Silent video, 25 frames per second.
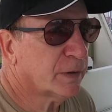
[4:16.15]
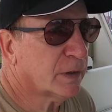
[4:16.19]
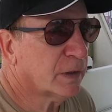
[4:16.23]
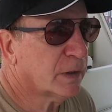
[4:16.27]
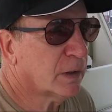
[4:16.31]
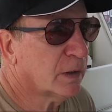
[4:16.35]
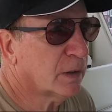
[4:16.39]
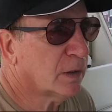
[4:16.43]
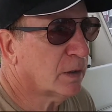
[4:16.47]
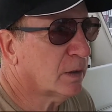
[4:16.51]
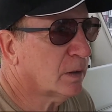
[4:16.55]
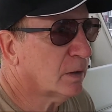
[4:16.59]

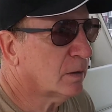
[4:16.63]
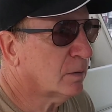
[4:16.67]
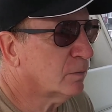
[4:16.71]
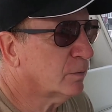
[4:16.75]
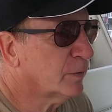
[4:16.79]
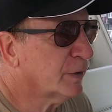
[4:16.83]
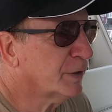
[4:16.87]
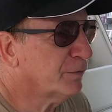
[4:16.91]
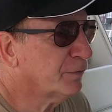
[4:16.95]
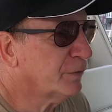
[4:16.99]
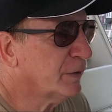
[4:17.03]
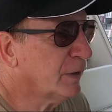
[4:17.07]

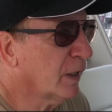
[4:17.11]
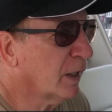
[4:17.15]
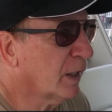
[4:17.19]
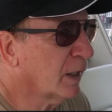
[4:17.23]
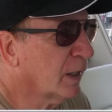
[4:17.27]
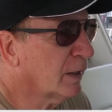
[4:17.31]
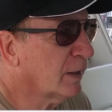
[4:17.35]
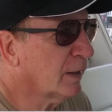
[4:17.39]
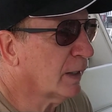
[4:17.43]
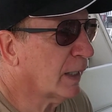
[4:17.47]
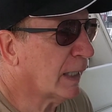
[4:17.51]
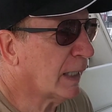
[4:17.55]
We've
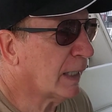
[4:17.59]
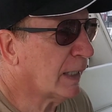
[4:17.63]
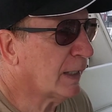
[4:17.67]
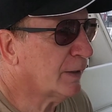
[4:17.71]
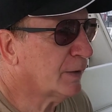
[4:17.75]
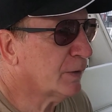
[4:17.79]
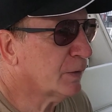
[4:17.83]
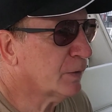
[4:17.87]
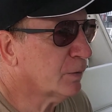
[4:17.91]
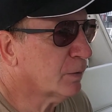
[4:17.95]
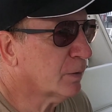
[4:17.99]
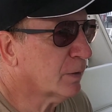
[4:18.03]
done a
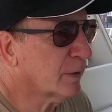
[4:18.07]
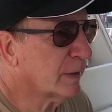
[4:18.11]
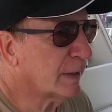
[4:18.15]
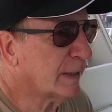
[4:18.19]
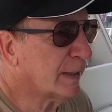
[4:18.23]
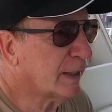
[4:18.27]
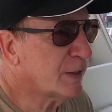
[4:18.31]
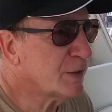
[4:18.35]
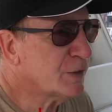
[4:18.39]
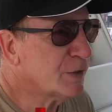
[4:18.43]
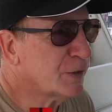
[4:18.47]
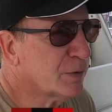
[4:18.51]
tour of
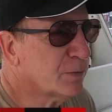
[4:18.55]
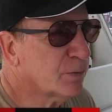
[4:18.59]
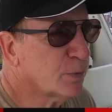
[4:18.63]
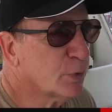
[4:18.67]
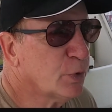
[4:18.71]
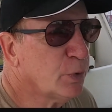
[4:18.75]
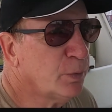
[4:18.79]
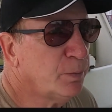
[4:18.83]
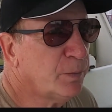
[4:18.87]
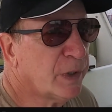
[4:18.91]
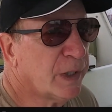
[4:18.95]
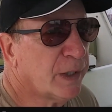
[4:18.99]
the engine
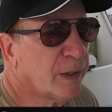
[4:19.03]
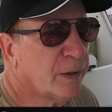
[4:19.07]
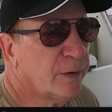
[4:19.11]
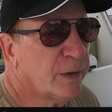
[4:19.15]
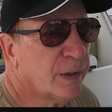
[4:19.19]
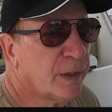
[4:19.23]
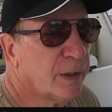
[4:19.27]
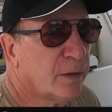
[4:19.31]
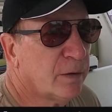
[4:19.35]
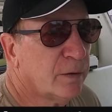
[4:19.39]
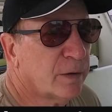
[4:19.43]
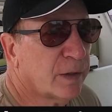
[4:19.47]
room down
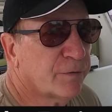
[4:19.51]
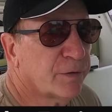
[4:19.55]
there.